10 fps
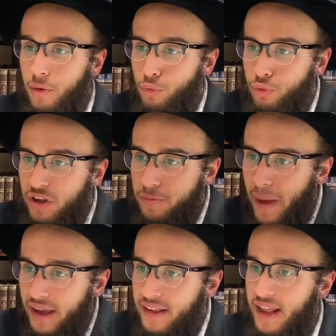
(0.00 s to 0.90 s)

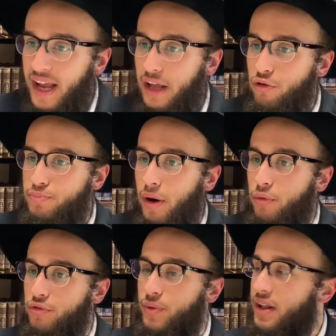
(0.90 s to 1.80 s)
respected Akadosh Baruch
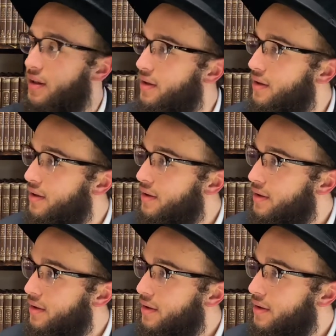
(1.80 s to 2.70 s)
Hu's will
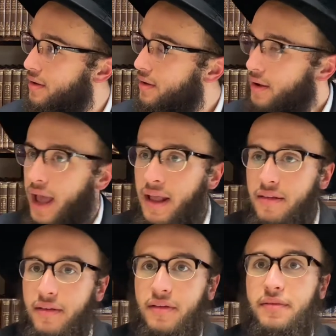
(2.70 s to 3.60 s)
and
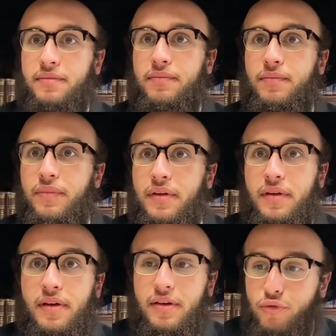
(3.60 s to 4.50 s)

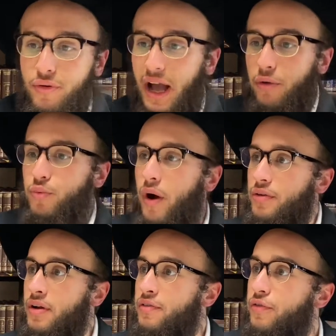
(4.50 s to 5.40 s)
took out water
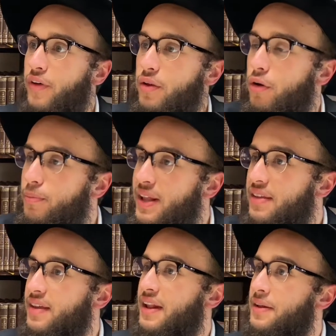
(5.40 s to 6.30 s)
and fed all Bnei
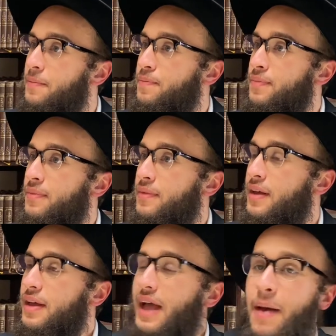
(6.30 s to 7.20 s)
Israel.
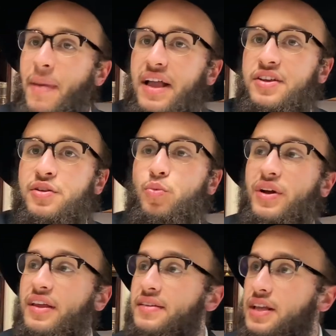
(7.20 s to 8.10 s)
Imagine what
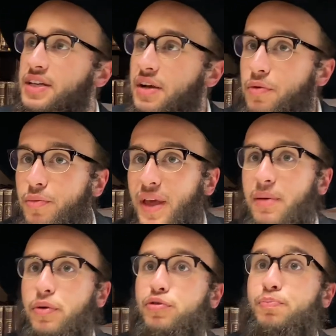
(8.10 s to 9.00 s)
a teaching we would be
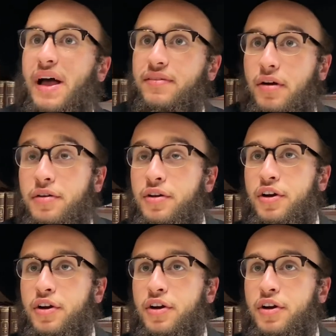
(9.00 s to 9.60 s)
able to pass on